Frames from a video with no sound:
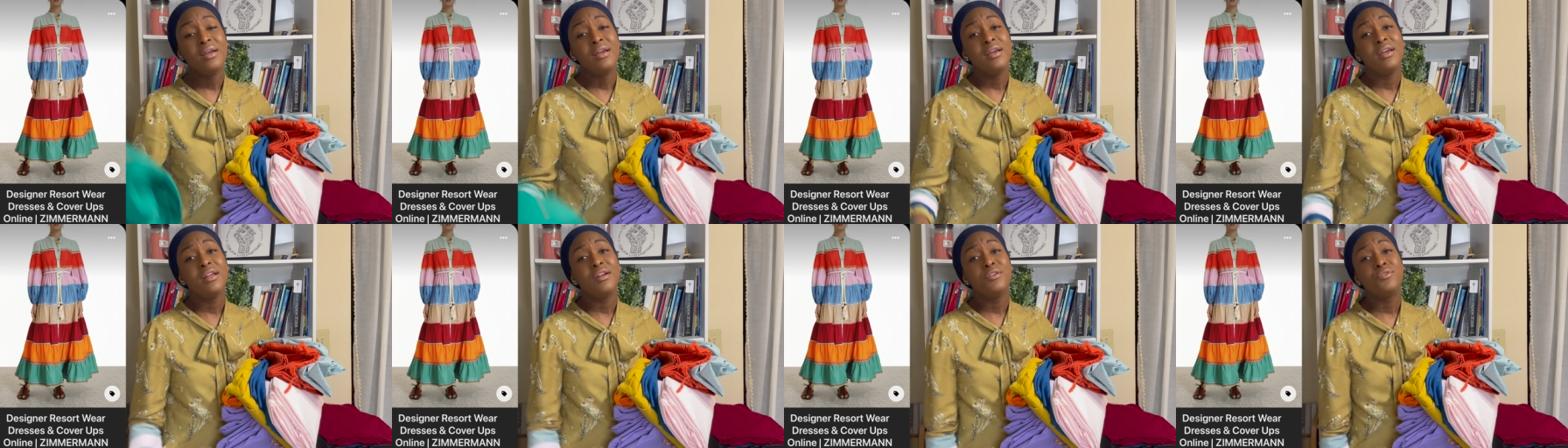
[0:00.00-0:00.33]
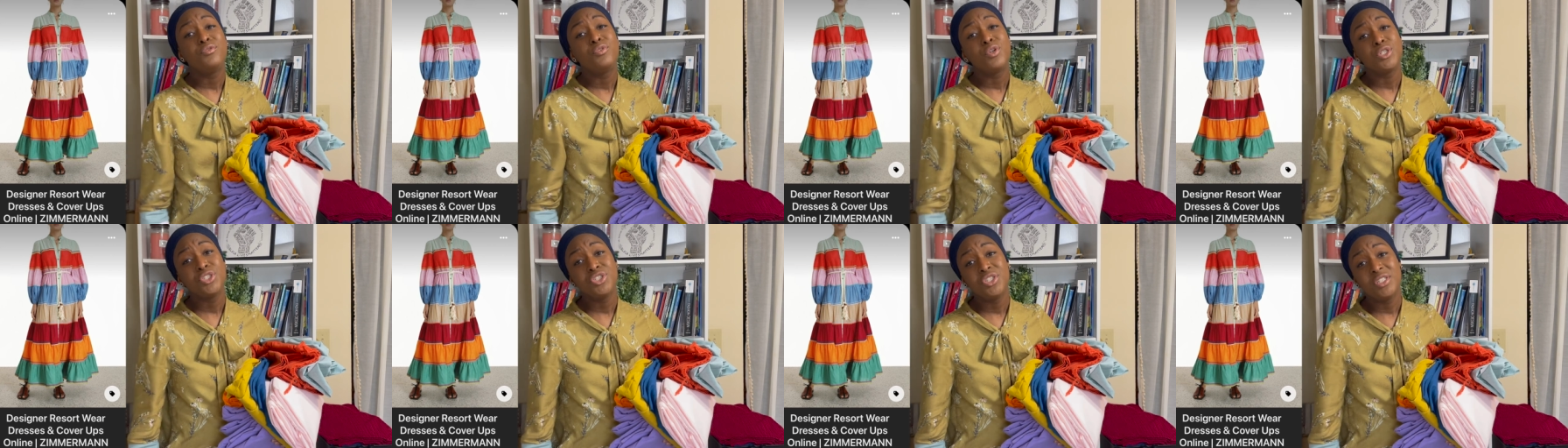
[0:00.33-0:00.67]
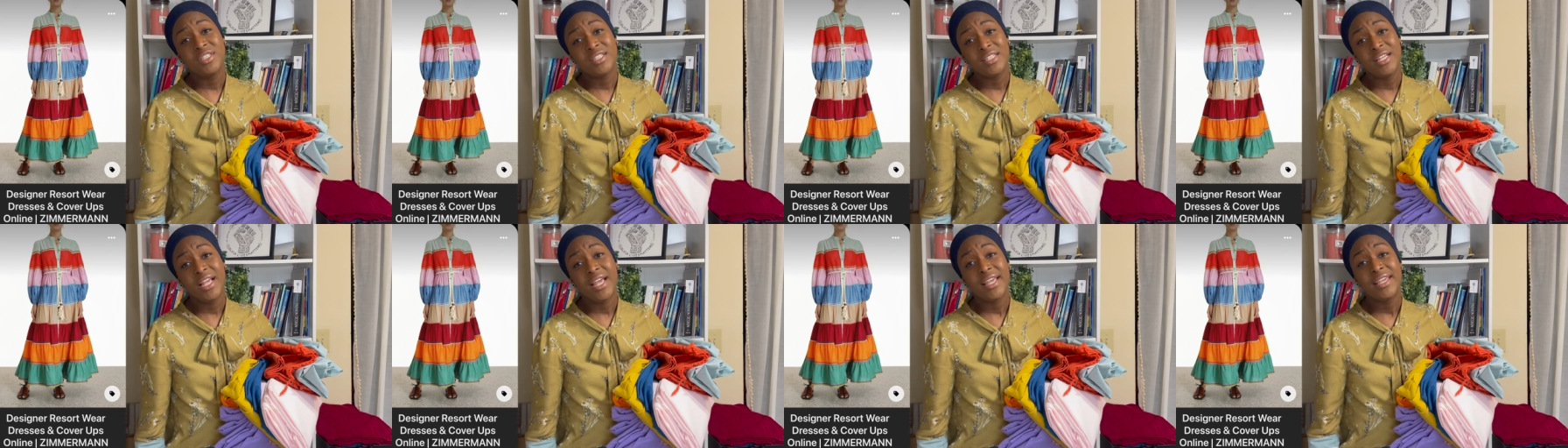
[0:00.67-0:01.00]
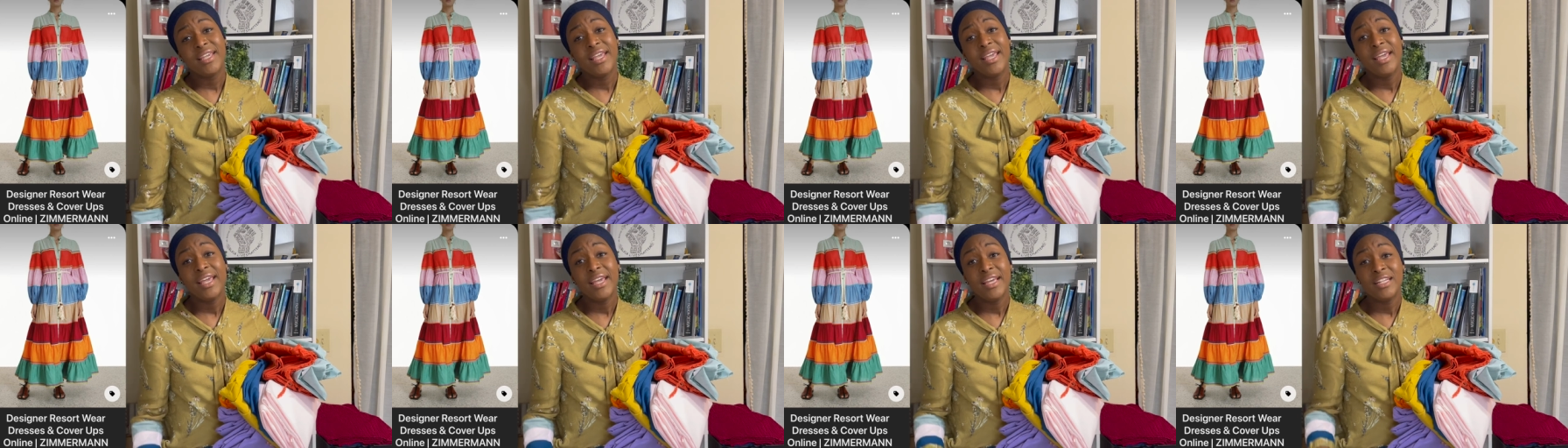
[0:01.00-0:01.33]
And unfortunately I
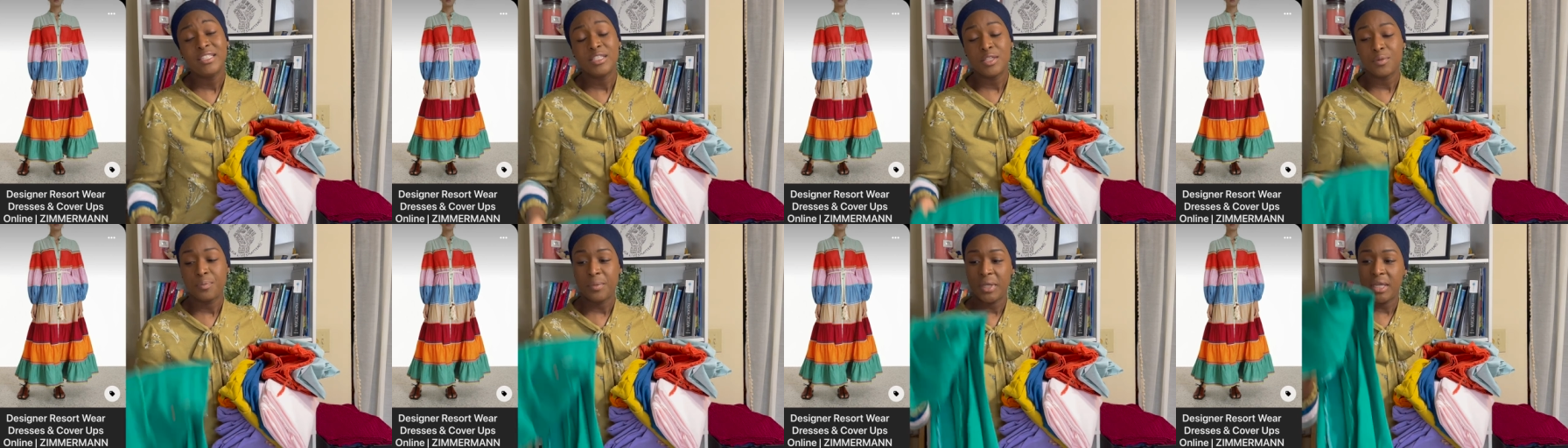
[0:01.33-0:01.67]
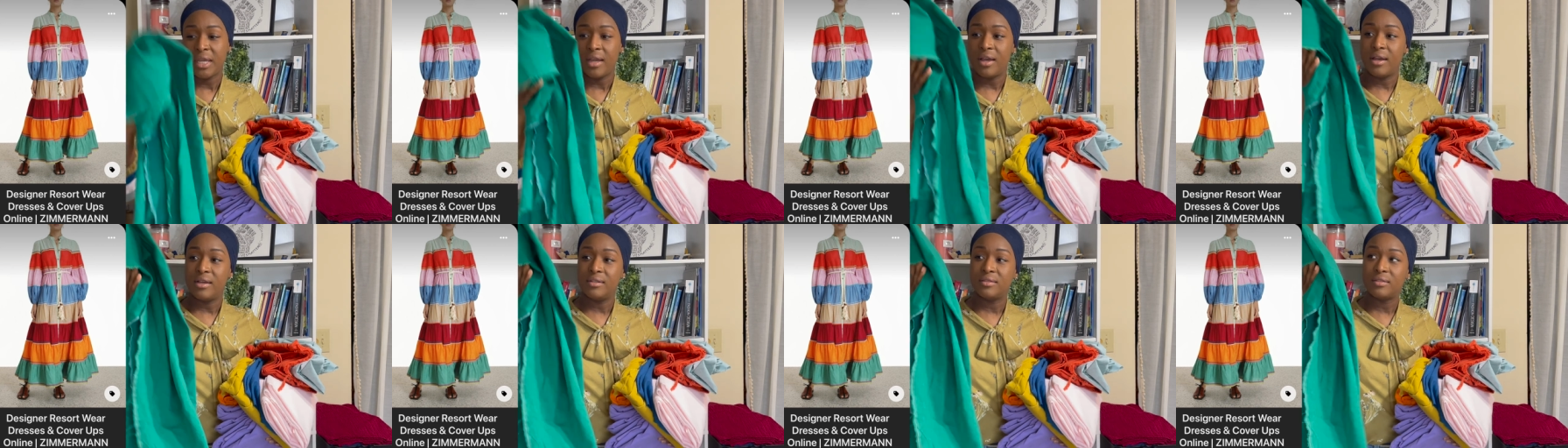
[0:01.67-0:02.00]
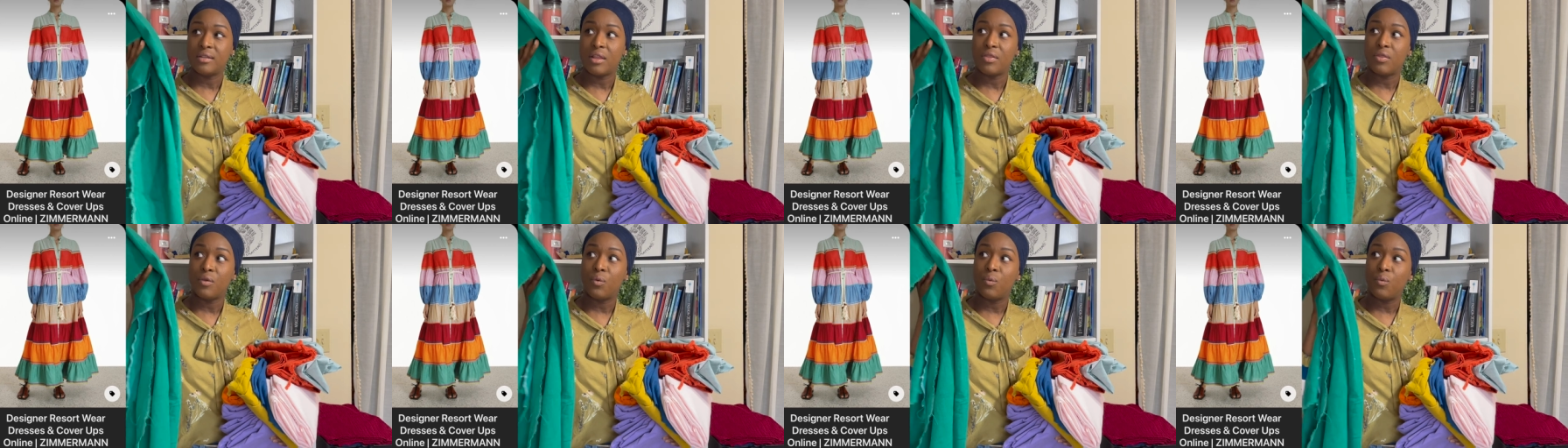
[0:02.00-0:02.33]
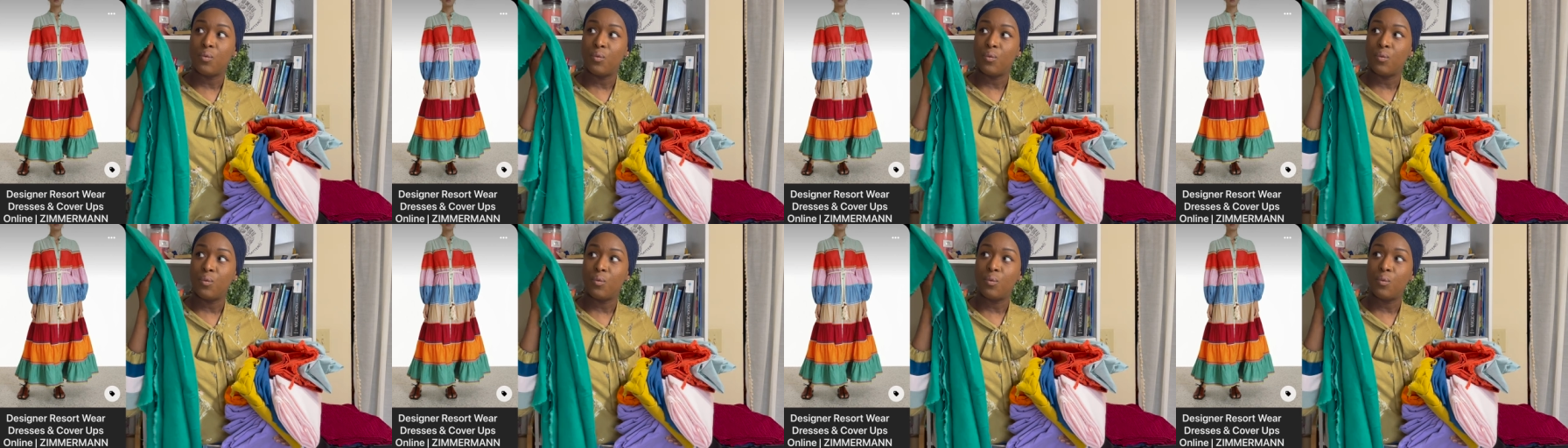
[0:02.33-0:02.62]
can't because the,